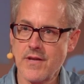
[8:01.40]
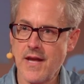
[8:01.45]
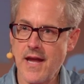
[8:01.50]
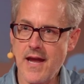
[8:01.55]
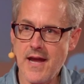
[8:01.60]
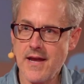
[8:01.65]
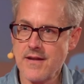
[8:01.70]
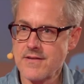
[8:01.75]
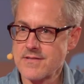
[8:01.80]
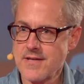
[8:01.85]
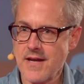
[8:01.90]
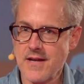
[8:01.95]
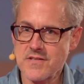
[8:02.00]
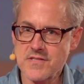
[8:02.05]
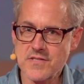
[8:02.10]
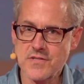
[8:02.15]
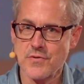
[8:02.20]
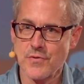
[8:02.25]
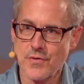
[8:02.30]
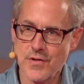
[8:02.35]
the 8-10
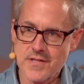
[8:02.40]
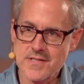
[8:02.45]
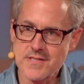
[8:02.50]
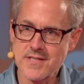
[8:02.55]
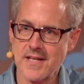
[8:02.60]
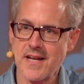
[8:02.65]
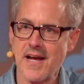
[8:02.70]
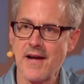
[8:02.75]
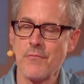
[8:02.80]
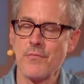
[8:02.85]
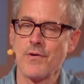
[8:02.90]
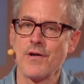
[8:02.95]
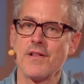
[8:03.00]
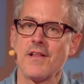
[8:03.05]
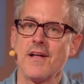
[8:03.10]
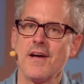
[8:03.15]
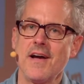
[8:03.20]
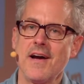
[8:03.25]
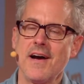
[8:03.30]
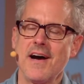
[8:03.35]
students that I
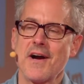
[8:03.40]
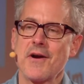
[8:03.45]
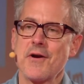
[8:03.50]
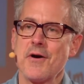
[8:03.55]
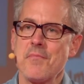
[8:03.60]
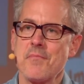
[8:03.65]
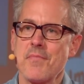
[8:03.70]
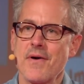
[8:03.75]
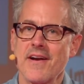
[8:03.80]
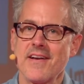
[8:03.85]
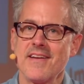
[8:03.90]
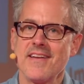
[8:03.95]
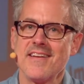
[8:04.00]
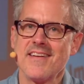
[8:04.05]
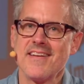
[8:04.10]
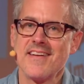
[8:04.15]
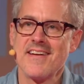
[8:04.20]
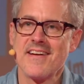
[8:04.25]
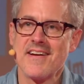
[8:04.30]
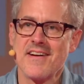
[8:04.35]
will accompany
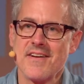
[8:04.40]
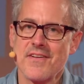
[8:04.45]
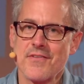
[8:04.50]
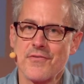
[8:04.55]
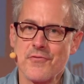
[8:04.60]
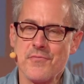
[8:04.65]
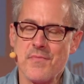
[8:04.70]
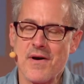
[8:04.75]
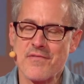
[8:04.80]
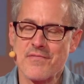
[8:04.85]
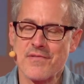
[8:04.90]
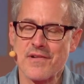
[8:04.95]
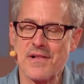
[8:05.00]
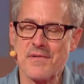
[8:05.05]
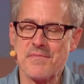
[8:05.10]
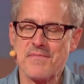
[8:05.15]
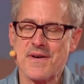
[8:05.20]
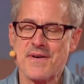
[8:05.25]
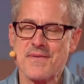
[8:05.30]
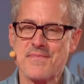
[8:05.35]
through my
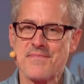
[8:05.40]
film?